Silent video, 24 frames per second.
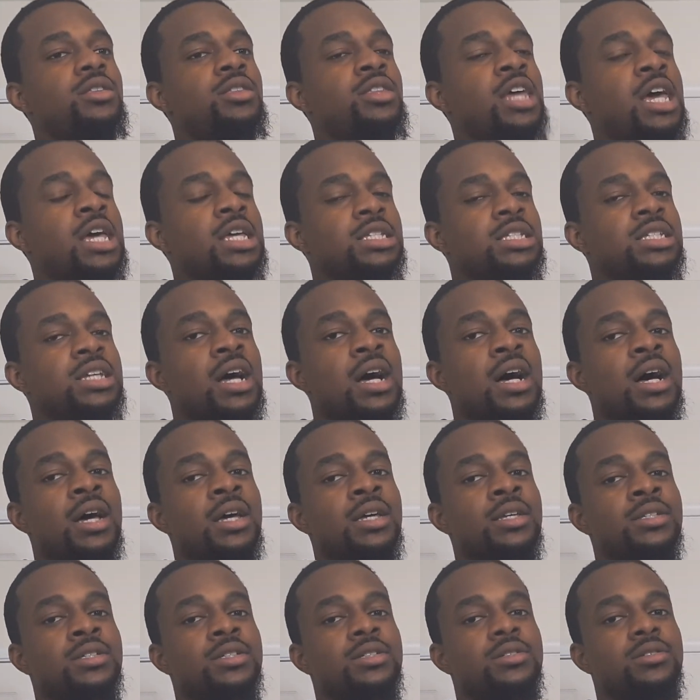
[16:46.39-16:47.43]
That
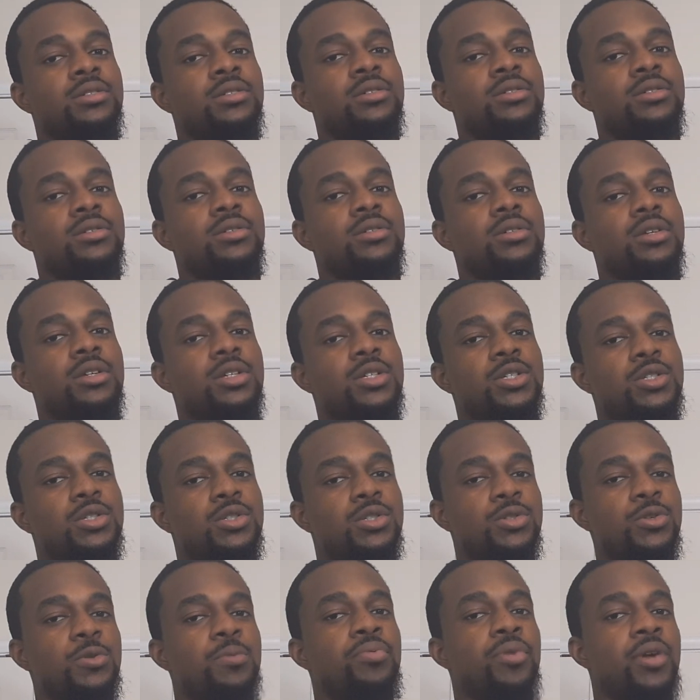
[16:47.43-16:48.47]
size,
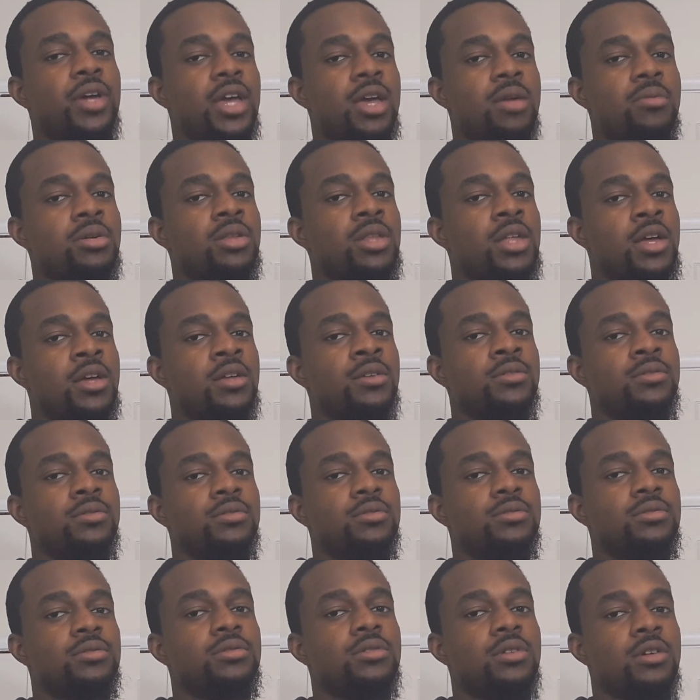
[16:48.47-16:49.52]
super AMOLED.
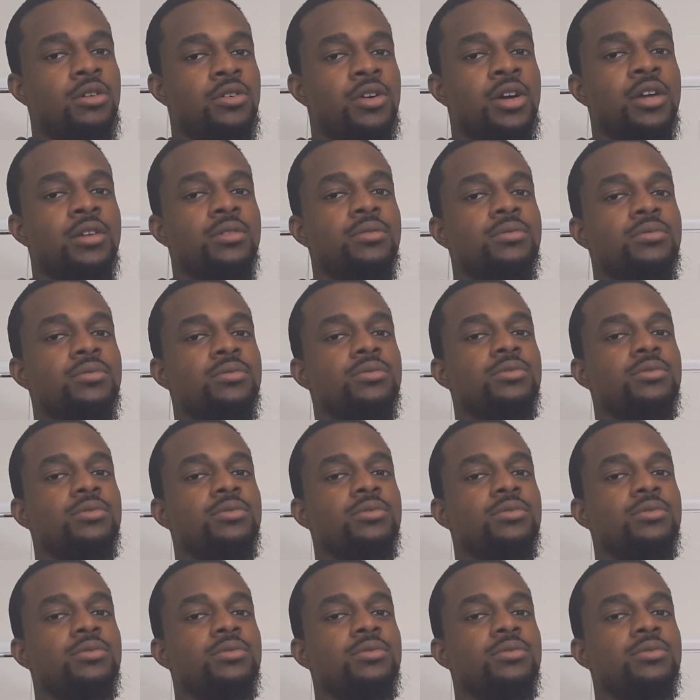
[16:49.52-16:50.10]
All right,